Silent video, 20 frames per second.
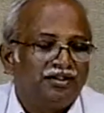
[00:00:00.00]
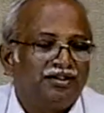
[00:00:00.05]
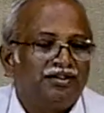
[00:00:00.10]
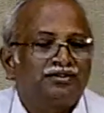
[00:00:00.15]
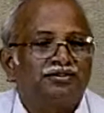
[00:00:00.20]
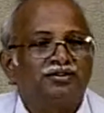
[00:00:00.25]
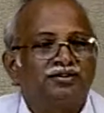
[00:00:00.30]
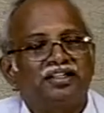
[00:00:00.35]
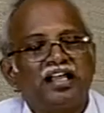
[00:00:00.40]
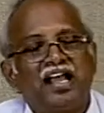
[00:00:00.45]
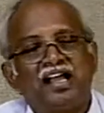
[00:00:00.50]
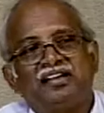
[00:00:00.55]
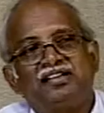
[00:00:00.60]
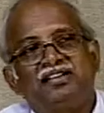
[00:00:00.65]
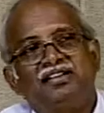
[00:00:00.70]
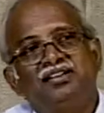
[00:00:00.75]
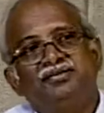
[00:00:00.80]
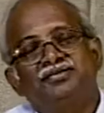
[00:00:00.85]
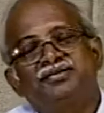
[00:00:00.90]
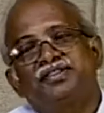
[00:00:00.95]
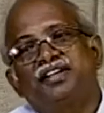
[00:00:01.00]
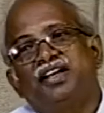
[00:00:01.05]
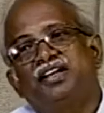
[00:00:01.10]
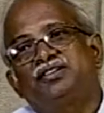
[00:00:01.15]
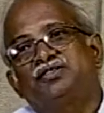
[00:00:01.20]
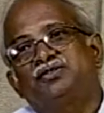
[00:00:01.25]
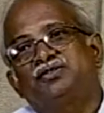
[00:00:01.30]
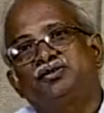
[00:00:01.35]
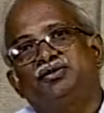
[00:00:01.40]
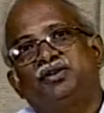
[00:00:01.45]
So that gives
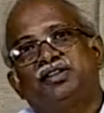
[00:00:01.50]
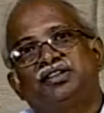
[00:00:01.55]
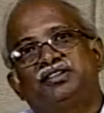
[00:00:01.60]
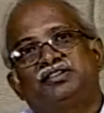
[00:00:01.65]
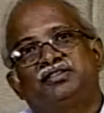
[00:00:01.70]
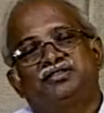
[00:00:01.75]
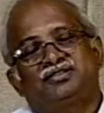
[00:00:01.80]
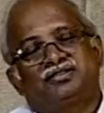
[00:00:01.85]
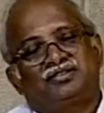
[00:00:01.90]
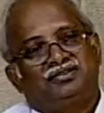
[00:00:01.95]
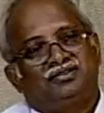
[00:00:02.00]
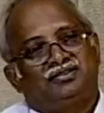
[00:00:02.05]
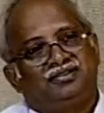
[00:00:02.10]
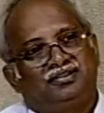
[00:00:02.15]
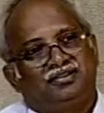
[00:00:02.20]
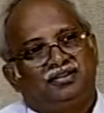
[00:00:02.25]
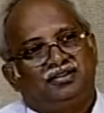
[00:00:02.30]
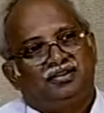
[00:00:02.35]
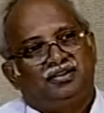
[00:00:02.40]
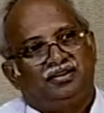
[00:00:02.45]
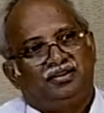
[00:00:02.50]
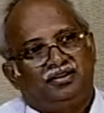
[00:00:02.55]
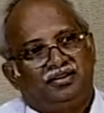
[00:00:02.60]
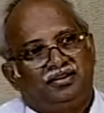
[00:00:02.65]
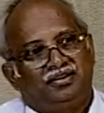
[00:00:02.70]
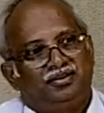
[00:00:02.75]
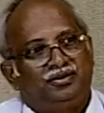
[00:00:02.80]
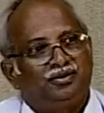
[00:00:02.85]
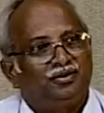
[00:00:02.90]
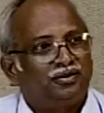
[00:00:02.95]
rise to what is
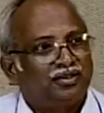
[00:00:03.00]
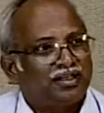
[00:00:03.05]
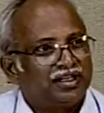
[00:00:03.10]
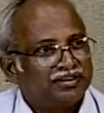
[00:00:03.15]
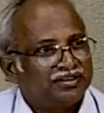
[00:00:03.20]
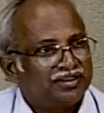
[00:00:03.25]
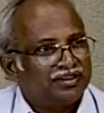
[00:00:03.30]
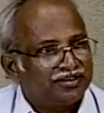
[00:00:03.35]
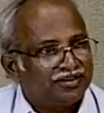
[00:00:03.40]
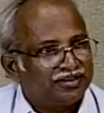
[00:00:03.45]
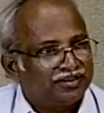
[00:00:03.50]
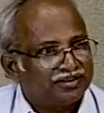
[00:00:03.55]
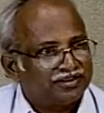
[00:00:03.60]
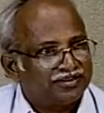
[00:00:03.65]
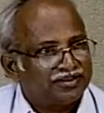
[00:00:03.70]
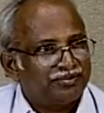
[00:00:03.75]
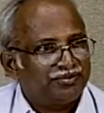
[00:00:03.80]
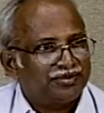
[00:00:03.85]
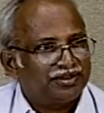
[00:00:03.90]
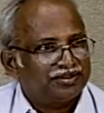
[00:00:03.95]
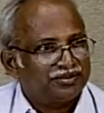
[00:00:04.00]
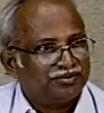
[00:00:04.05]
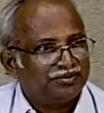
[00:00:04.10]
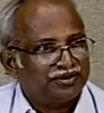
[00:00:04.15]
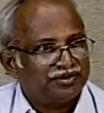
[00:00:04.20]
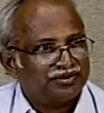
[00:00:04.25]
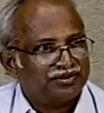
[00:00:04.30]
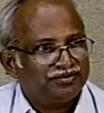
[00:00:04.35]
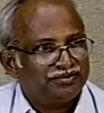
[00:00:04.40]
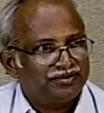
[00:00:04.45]
known as a
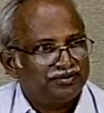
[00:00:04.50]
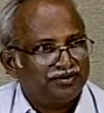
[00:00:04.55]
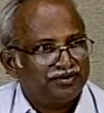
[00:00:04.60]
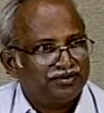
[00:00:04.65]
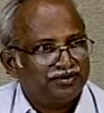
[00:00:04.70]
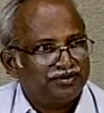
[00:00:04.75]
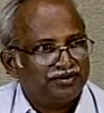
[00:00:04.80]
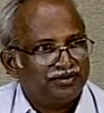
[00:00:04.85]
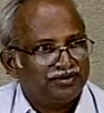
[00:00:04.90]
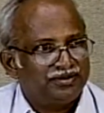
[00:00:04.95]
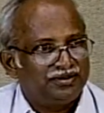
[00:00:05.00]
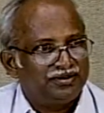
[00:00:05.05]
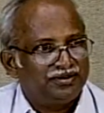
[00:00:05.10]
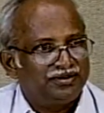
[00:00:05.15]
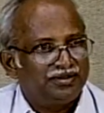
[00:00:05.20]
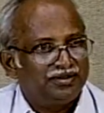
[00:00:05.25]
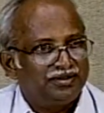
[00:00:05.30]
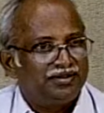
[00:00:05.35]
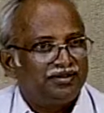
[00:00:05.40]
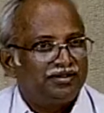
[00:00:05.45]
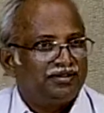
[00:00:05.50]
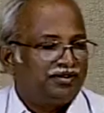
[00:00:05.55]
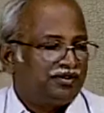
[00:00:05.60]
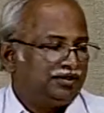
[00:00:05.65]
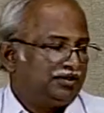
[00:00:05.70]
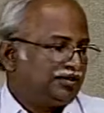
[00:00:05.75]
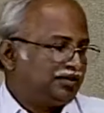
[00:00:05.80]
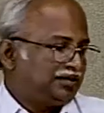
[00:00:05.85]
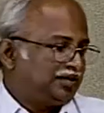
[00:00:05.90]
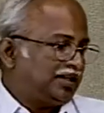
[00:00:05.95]
semi-submersible,
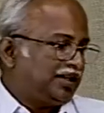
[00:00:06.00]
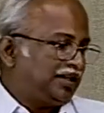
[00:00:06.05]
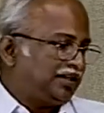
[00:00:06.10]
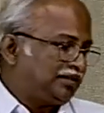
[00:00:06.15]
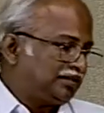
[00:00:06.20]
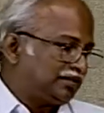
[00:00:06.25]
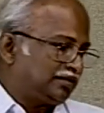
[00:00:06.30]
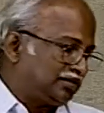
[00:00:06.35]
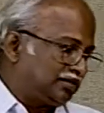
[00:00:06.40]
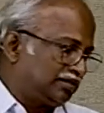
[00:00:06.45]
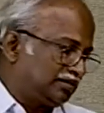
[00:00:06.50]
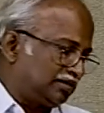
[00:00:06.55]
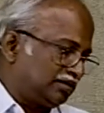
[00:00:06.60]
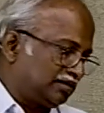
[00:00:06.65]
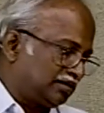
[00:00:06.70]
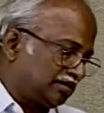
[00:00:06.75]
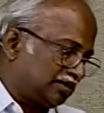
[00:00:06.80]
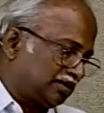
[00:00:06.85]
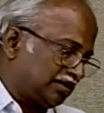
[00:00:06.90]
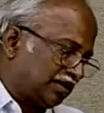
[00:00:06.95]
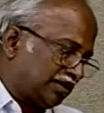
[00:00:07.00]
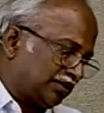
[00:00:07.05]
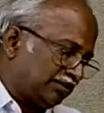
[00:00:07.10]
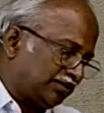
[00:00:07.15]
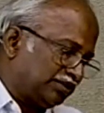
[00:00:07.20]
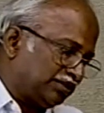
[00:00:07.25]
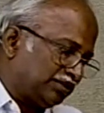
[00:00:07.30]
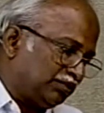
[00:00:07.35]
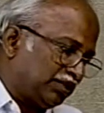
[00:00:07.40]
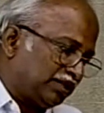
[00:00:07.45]
right? Can you
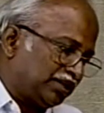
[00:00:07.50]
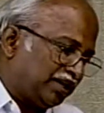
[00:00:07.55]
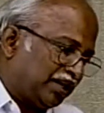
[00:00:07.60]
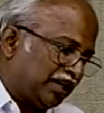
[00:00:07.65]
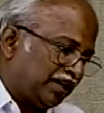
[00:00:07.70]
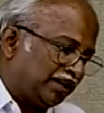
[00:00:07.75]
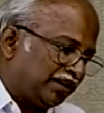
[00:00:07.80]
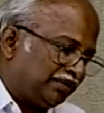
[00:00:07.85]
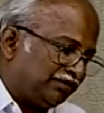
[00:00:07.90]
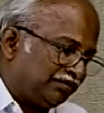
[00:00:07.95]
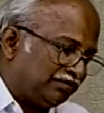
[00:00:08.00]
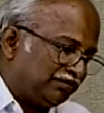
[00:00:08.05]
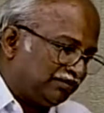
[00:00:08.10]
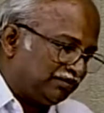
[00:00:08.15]
see one diagram?